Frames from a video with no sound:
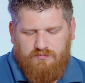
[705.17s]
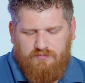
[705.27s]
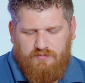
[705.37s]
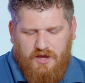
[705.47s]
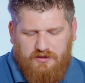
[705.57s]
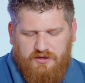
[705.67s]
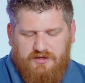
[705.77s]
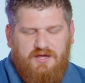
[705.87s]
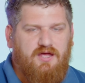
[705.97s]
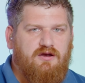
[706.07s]
mainly
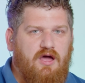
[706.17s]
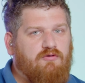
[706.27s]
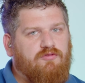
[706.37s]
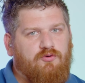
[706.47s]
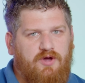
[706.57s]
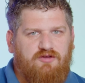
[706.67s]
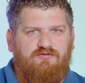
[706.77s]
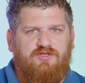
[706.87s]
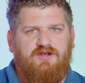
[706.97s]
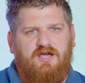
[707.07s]
to get it out of the way
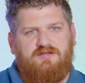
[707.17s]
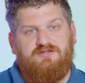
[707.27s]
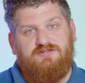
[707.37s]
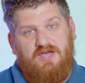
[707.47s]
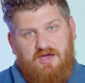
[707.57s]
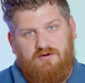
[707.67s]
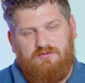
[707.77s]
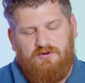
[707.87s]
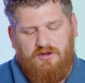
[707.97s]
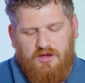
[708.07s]
for the next
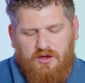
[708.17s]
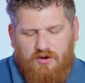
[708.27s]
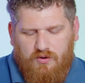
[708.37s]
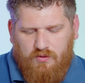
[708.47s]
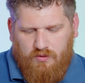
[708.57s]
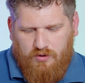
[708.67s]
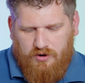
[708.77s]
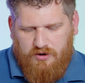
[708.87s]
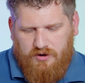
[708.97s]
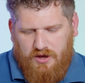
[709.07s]
sound,
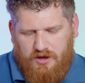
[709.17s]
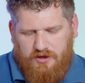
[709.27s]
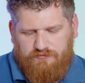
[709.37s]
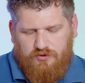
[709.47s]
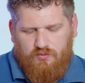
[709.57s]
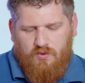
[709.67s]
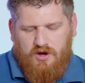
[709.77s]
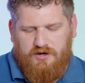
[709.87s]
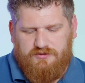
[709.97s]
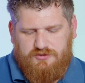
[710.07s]
or if you
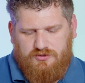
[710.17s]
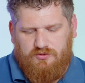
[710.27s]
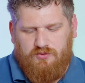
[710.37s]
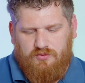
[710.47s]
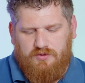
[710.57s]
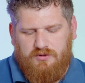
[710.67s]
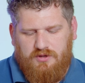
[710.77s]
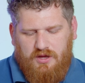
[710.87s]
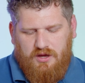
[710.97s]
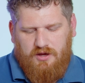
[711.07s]
want it to
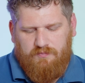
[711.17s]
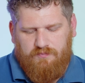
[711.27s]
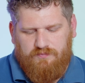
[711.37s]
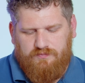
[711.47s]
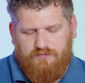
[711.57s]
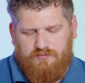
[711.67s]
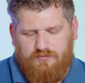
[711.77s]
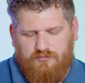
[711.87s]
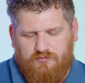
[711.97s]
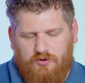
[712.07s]

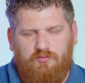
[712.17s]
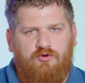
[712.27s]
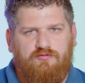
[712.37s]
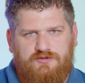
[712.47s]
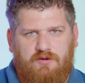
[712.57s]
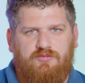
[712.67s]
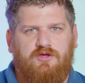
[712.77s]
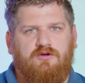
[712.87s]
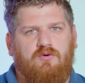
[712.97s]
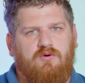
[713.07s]
remove
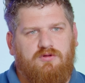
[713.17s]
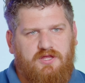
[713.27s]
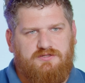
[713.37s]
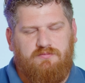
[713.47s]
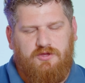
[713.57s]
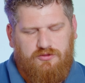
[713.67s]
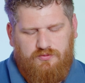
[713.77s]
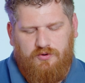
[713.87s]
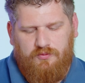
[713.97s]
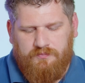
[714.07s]
something or let something
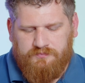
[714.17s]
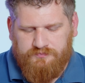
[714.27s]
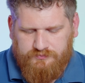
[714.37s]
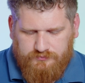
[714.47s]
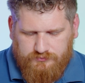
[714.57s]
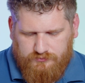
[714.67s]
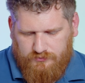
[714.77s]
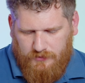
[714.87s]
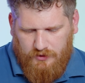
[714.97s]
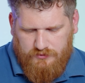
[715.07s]
through.
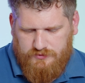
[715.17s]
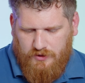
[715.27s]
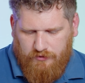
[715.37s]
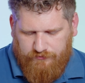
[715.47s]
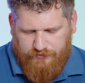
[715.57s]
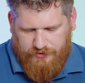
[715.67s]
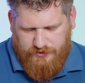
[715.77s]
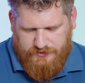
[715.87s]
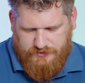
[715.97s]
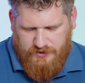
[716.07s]
So for
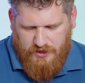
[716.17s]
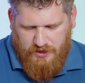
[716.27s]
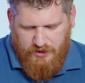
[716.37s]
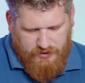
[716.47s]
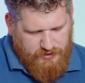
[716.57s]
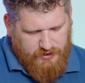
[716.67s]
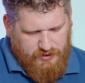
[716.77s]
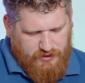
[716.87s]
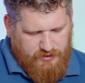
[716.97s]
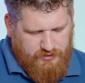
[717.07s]
this
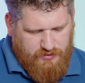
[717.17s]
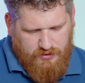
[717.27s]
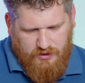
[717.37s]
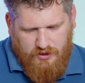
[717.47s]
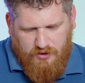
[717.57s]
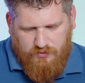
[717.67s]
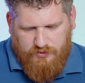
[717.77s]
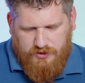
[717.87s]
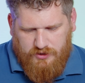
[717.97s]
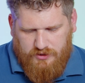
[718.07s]
kick in,
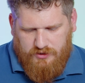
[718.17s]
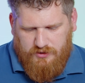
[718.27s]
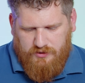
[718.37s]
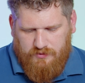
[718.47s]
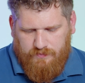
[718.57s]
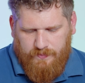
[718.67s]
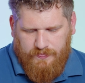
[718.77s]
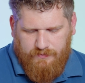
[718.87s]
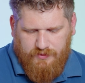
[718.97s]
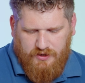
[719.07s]

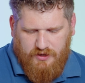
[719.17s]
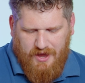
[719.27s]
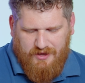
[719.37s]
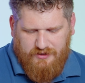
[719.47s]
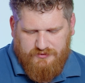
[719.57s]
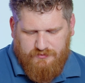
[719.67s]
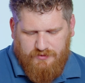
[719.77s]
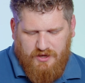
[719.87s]
by adding some